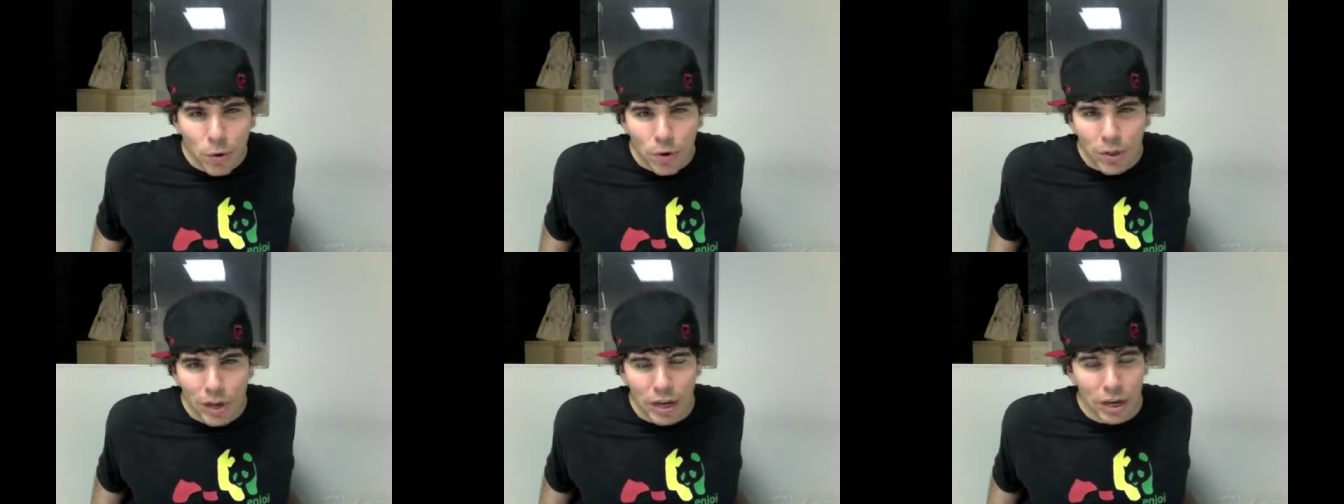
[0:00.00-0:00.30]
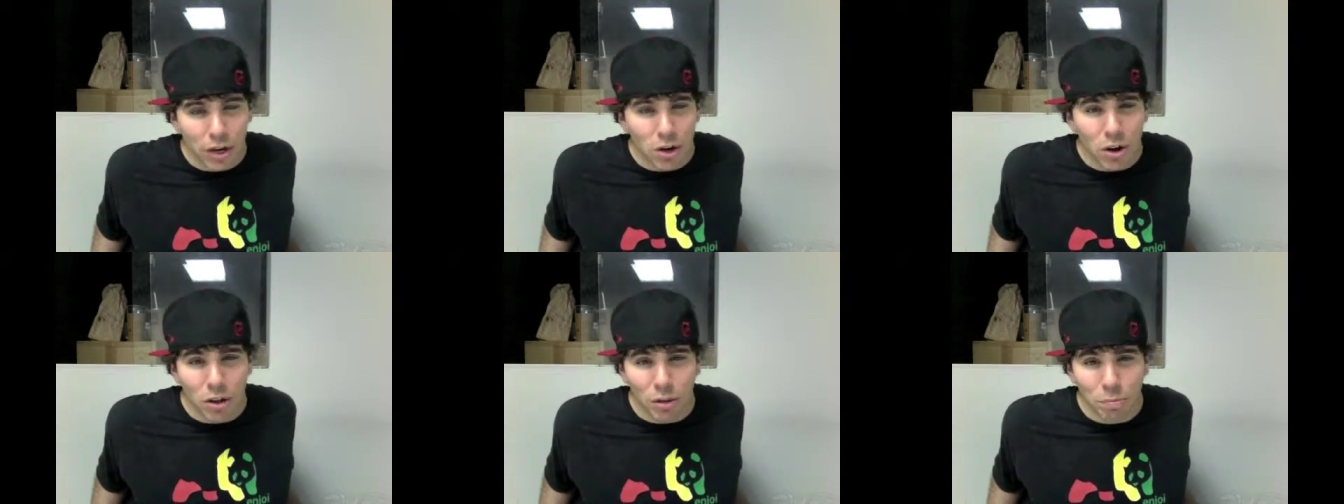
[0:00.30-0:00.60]
Are they going
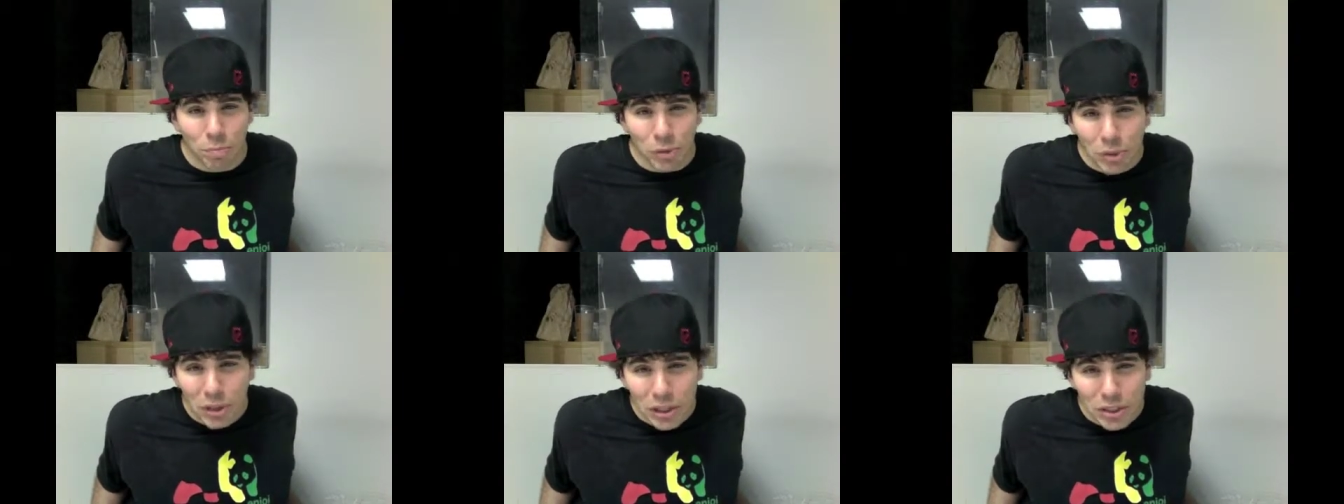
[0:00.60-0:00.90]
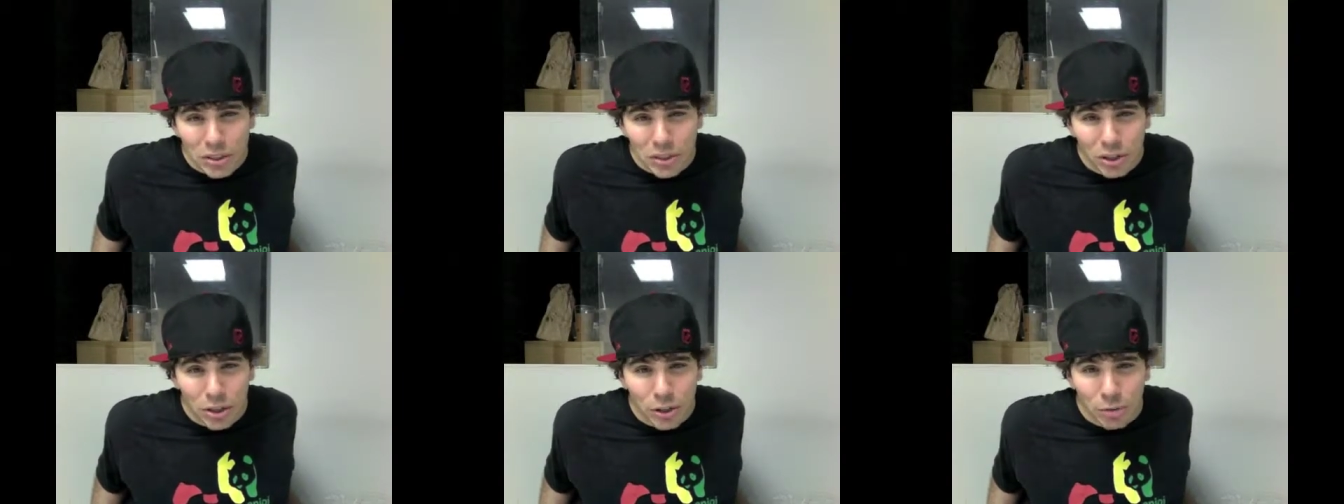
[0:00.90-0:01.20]
to call the
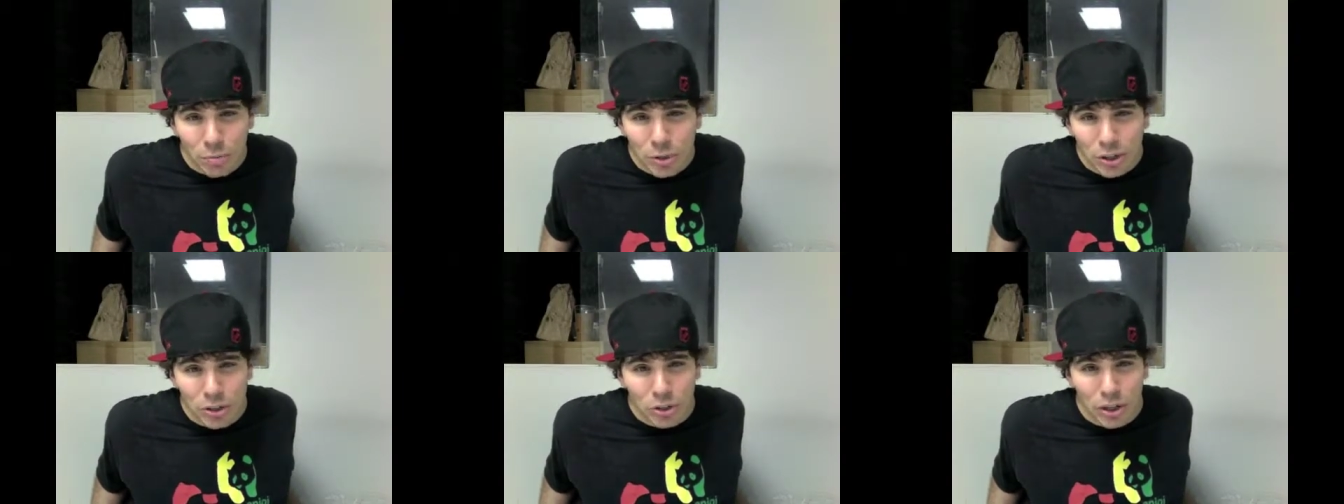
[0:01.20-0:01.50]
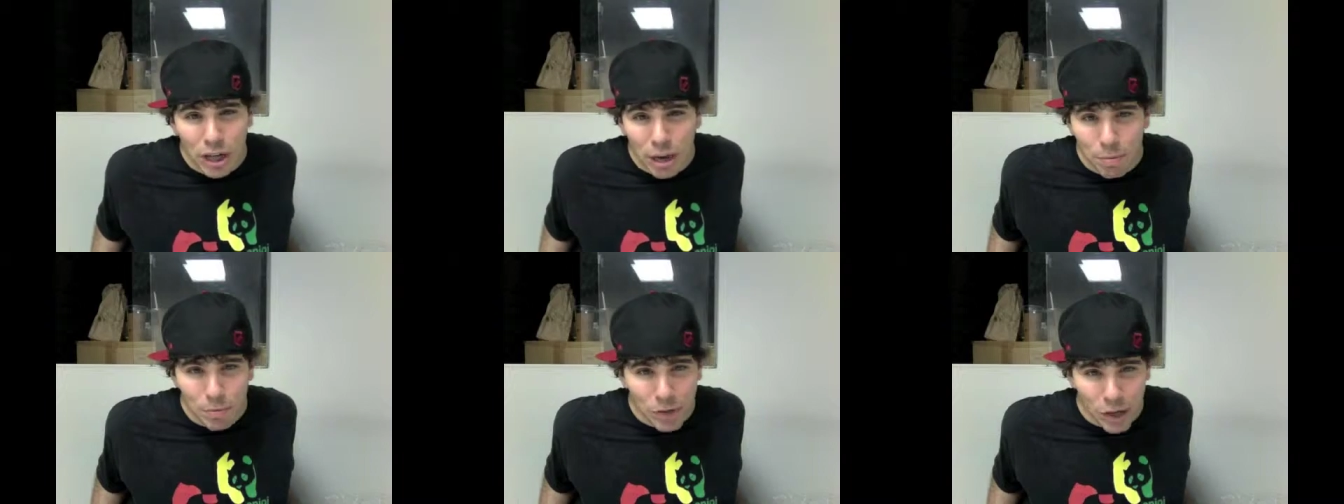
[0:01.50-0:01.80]
police on you because you
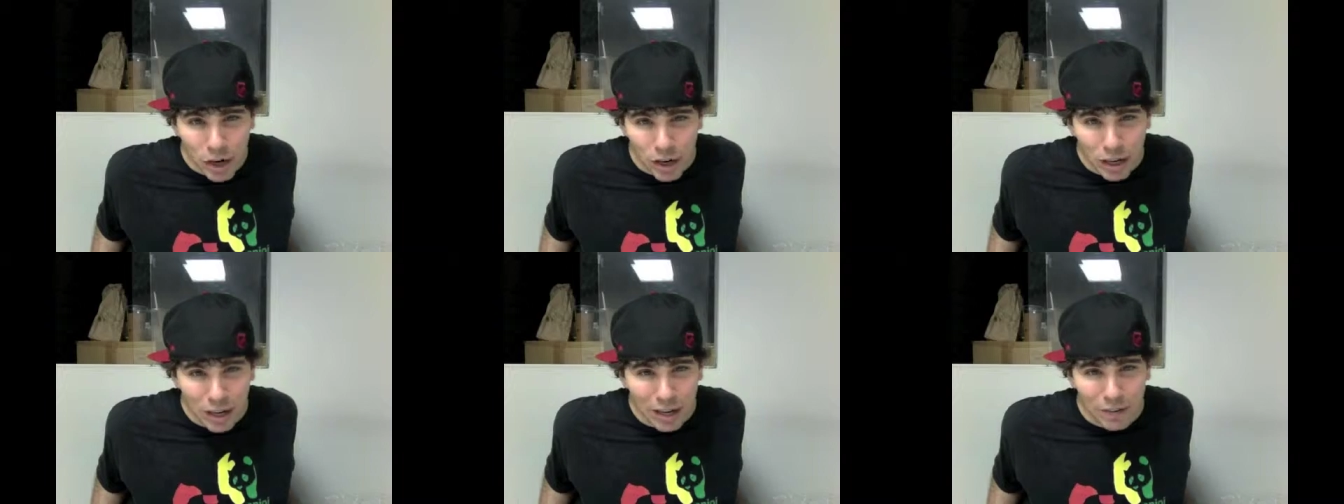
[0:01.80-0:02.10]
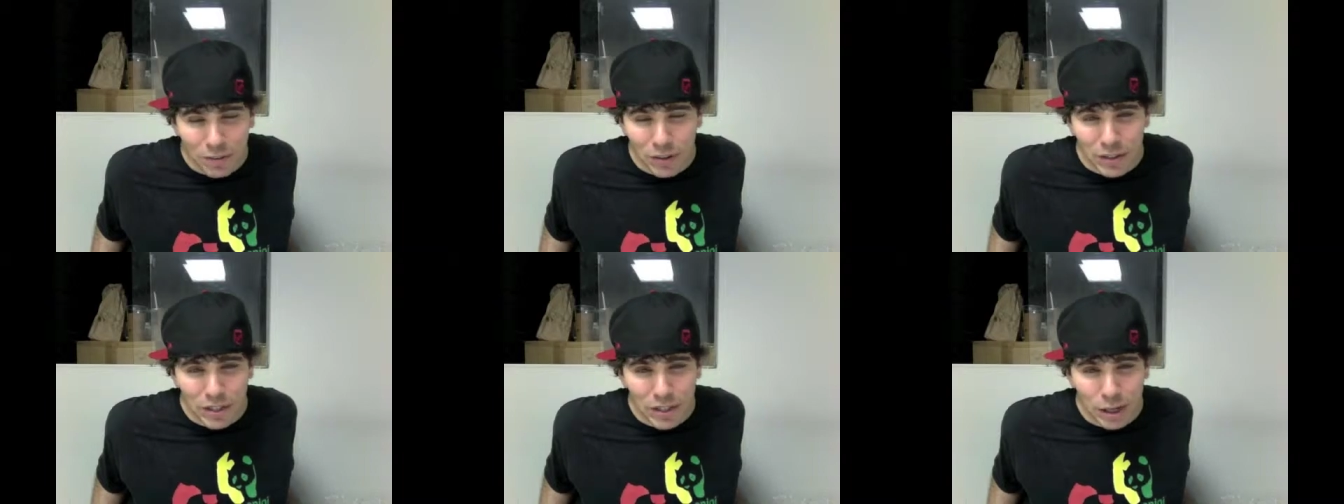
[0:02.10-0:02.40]
kept talking
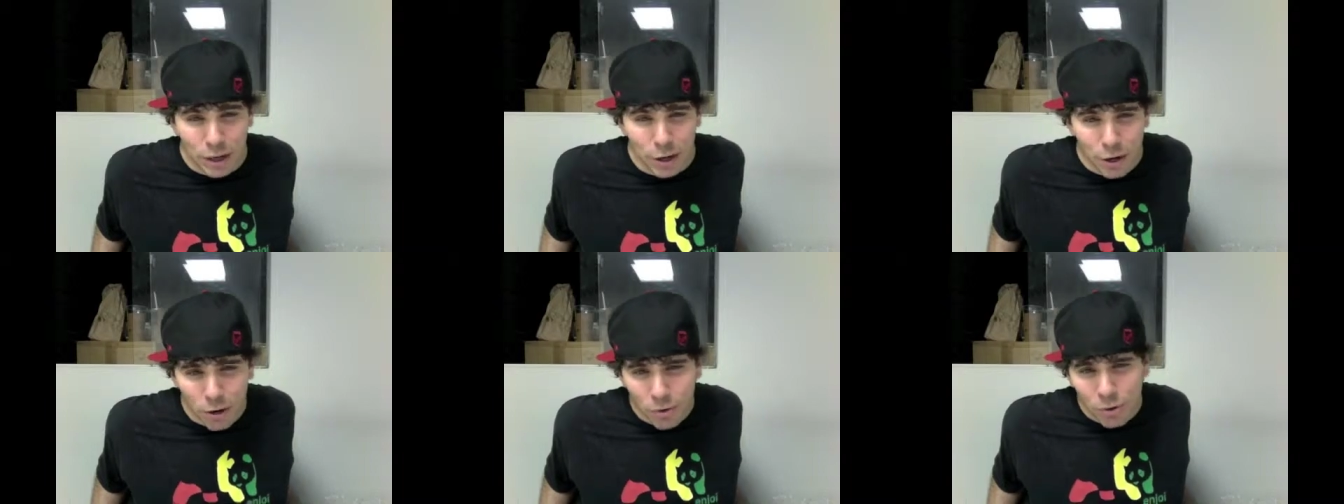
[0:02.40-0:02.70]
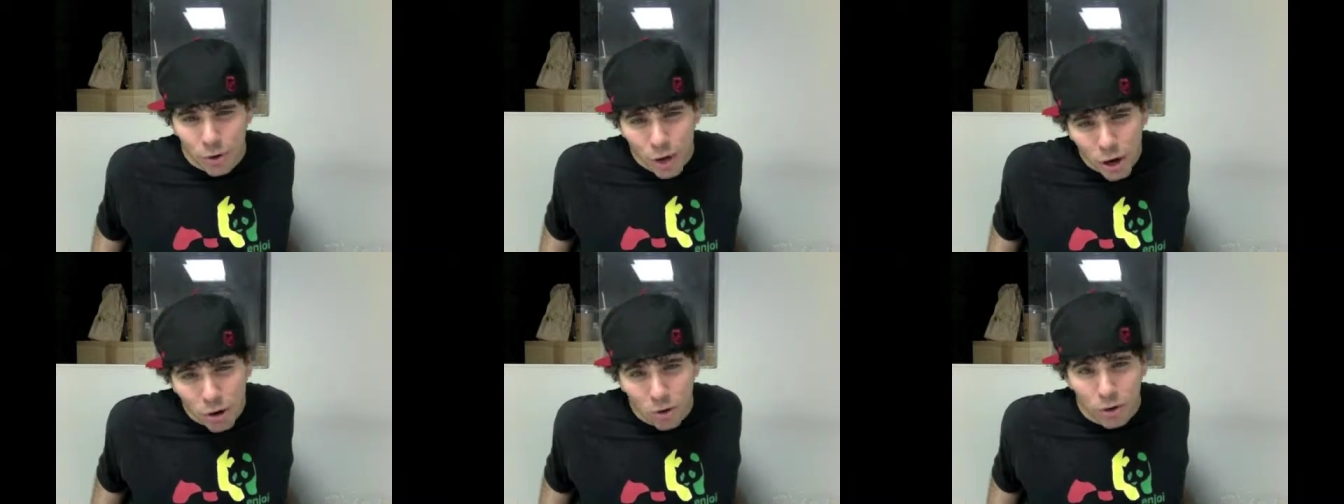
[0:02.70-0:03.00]
after they said no?
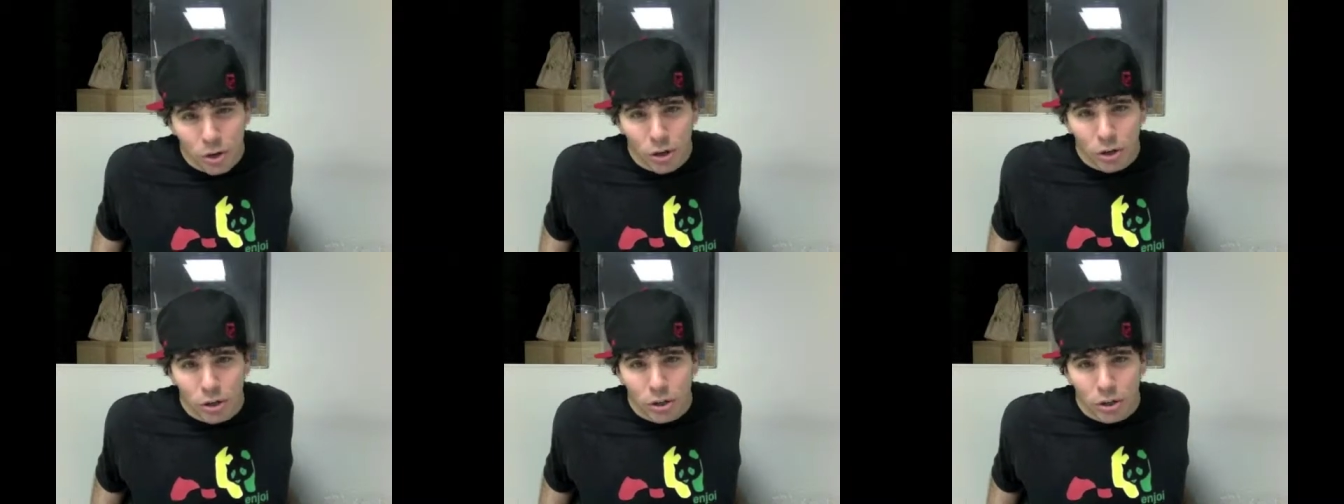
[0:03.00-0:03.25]
No.